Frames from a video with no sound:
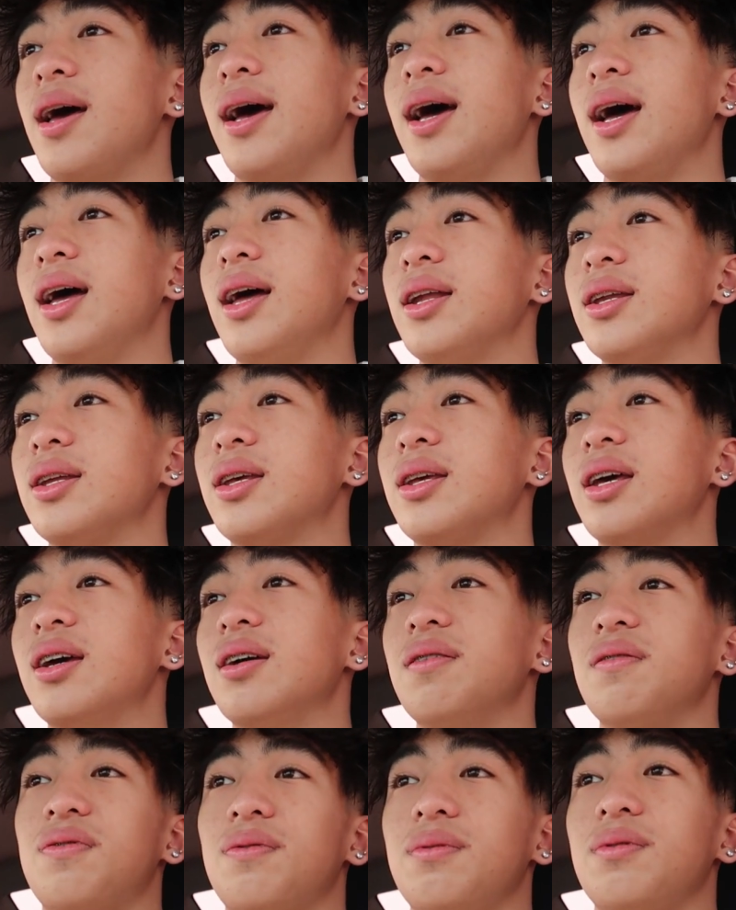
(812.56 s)
and
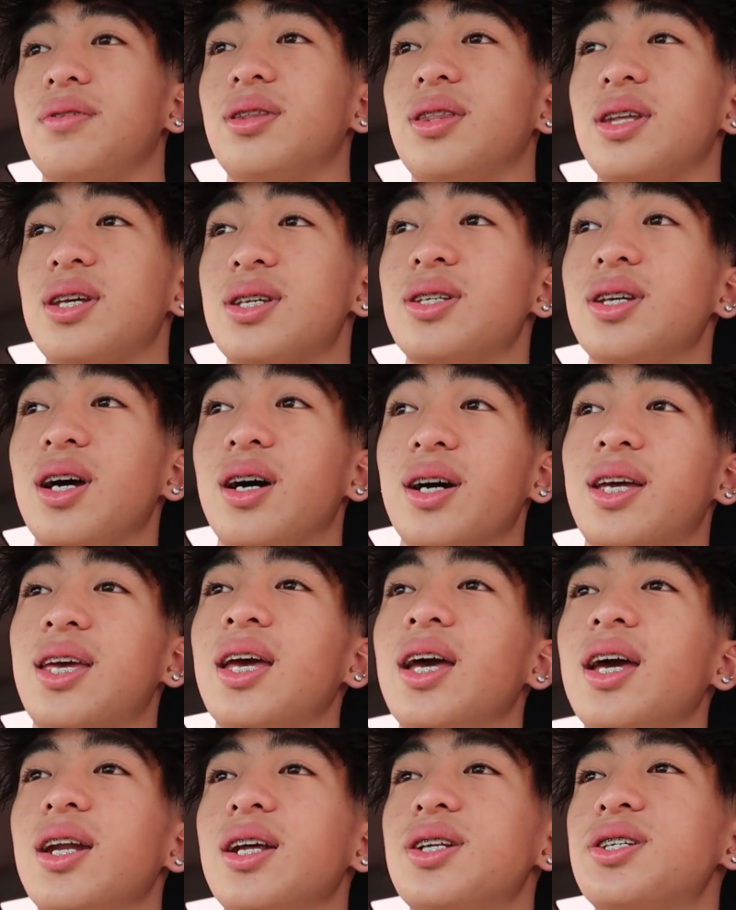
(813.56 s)
give this young
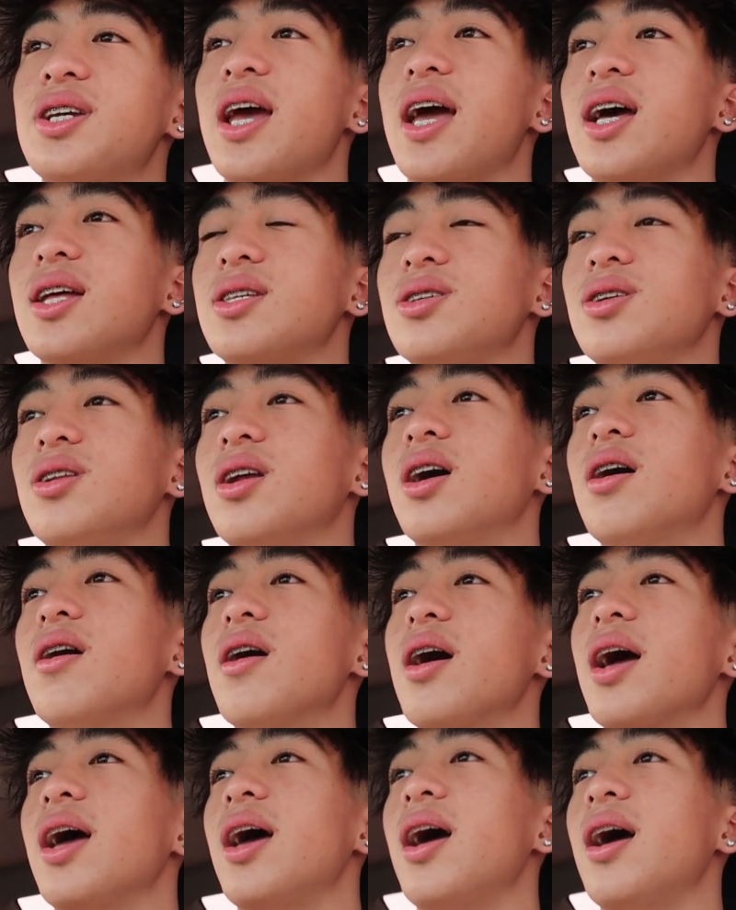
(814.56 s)
kid a chance. You know,
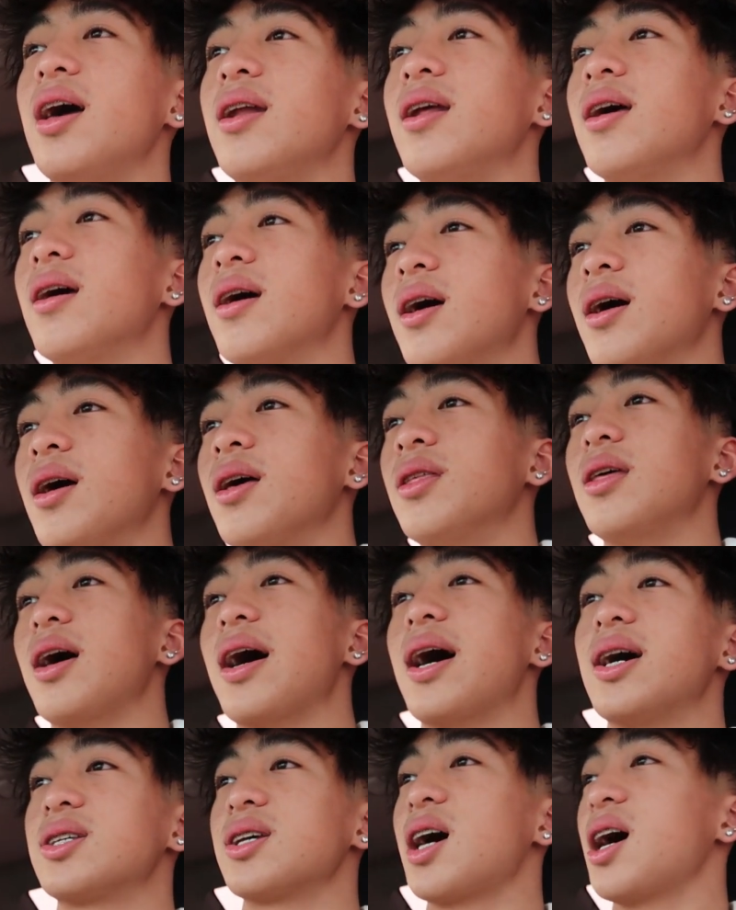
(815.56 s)

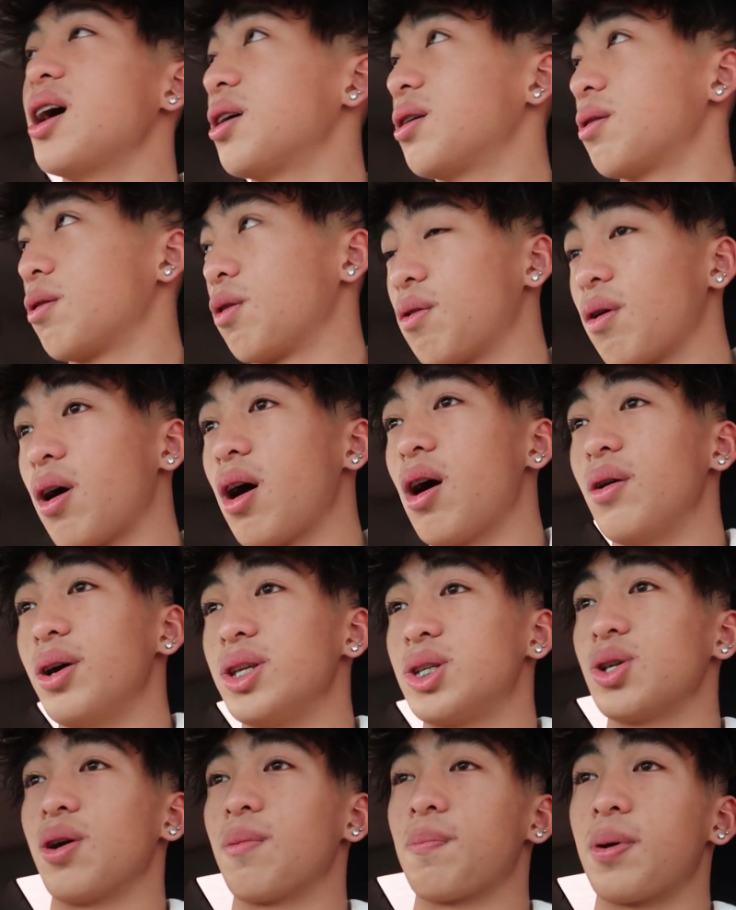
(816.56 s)
and as I grow
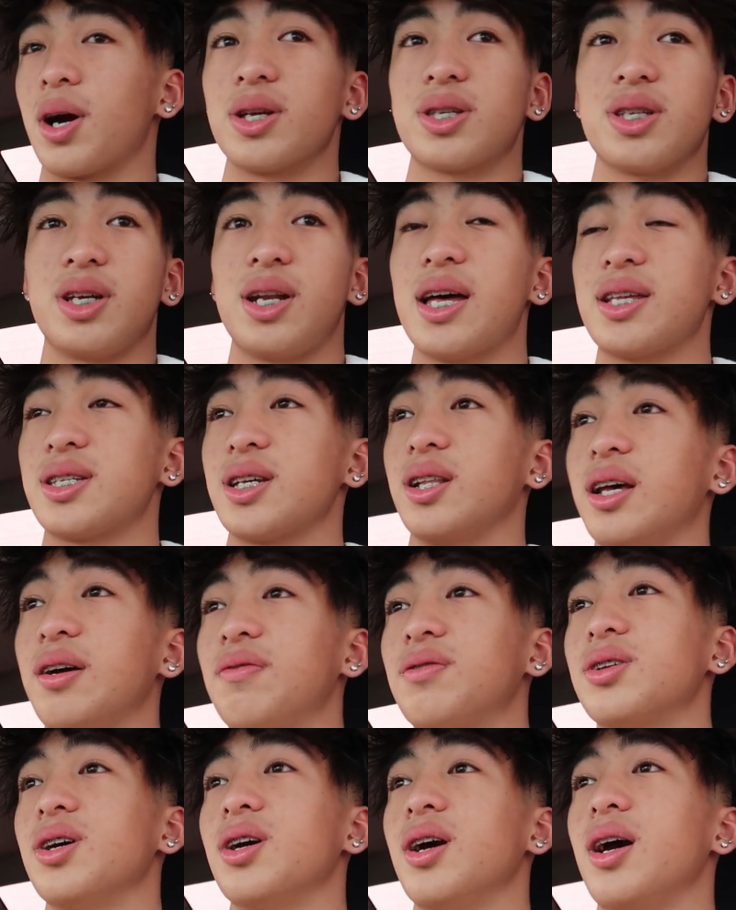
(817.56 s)
into a person as a
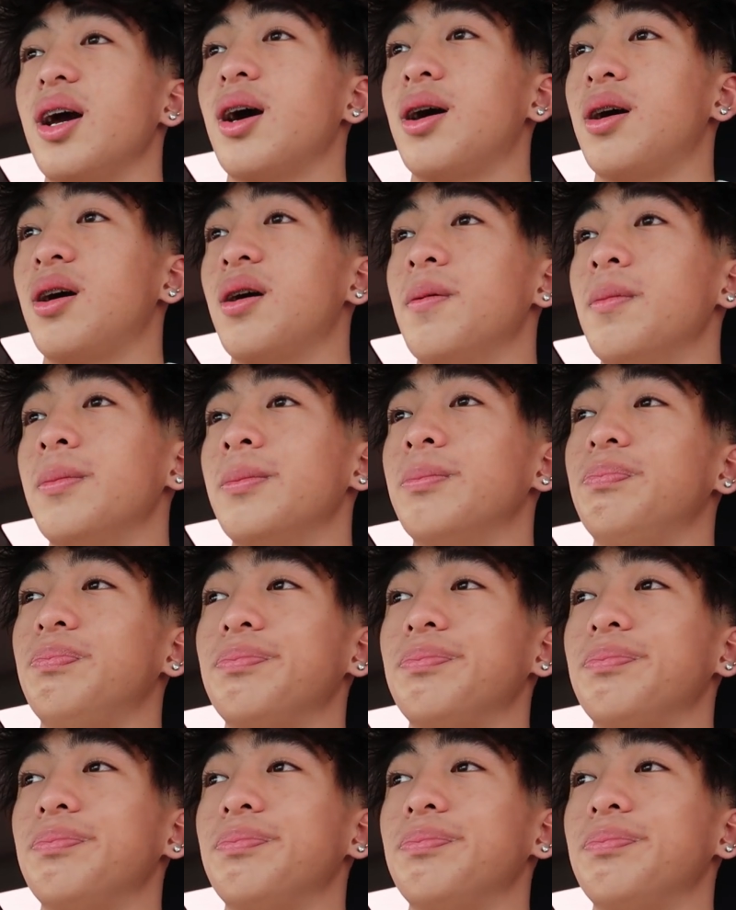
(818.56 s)
lifter, um,